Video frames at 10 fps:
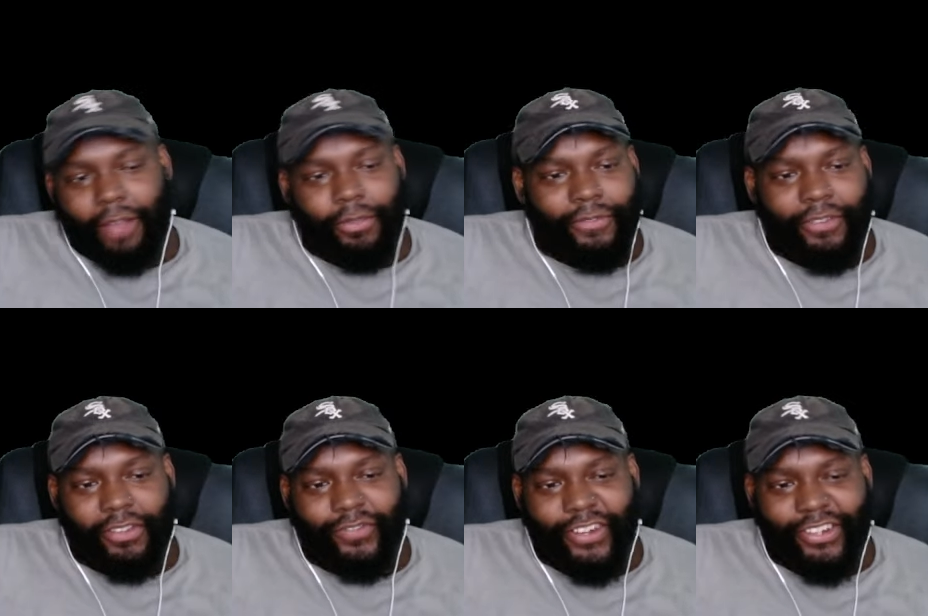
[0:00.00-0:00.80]
the
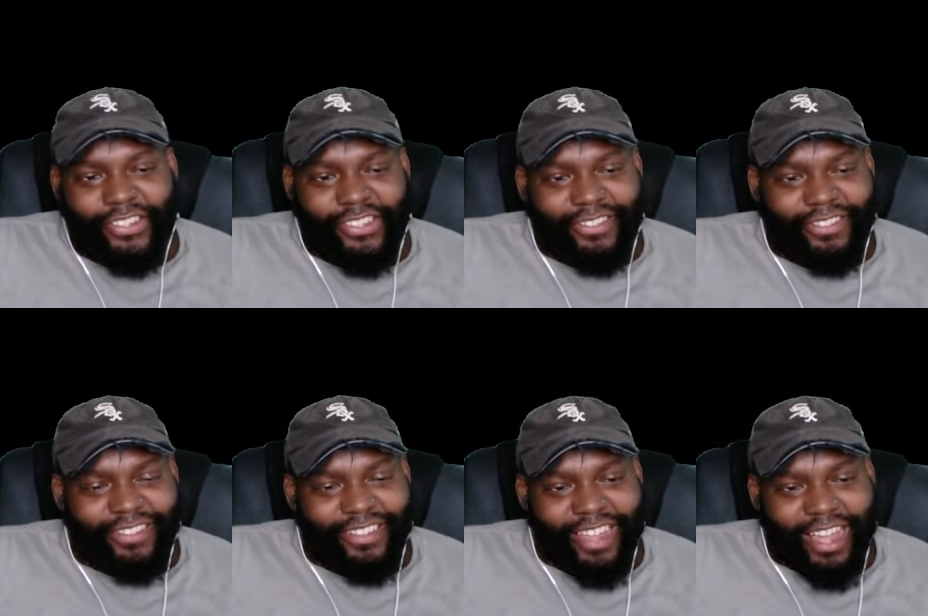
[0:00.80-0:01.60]
first verse,
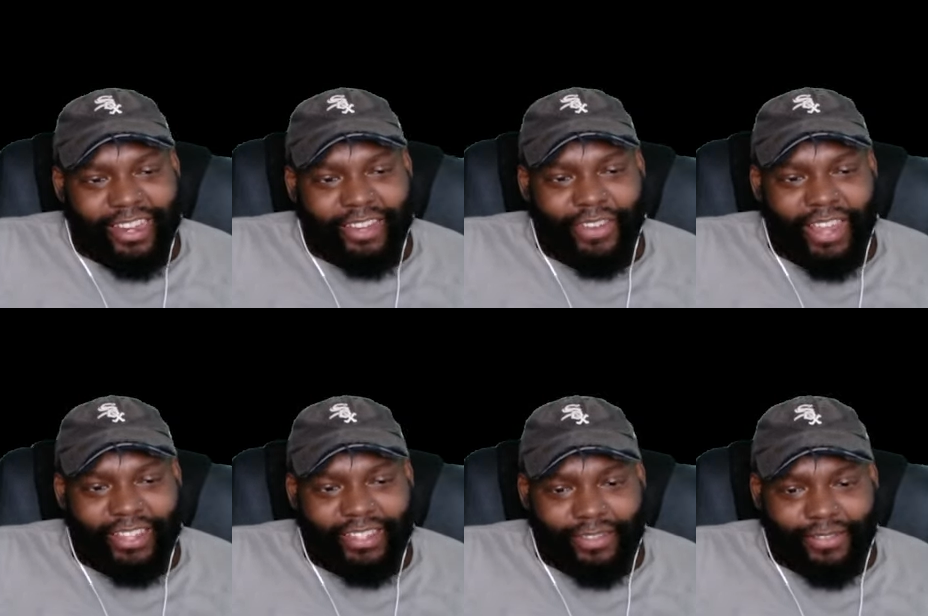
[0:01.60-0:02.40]
I give it like
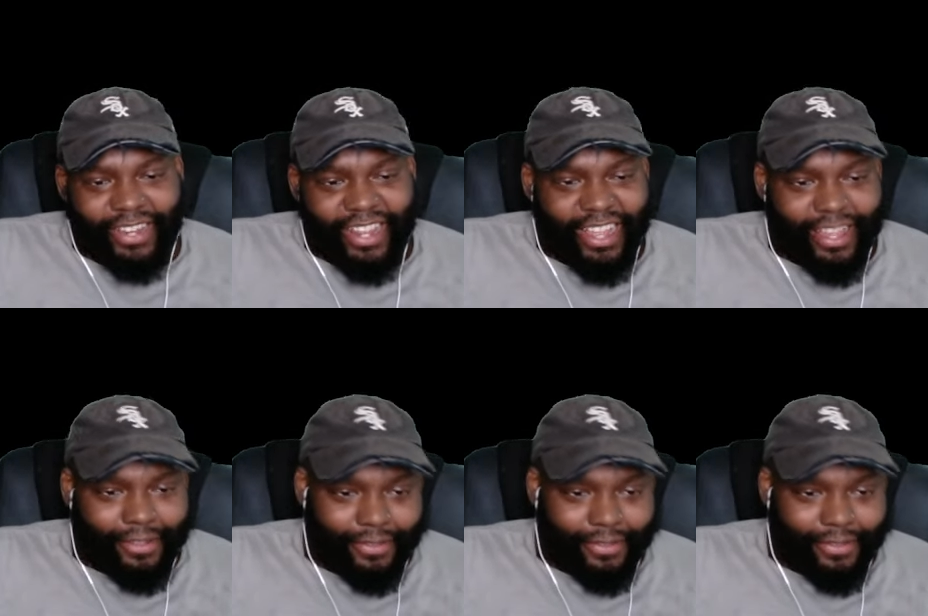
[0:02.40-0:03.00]
a seven and a half.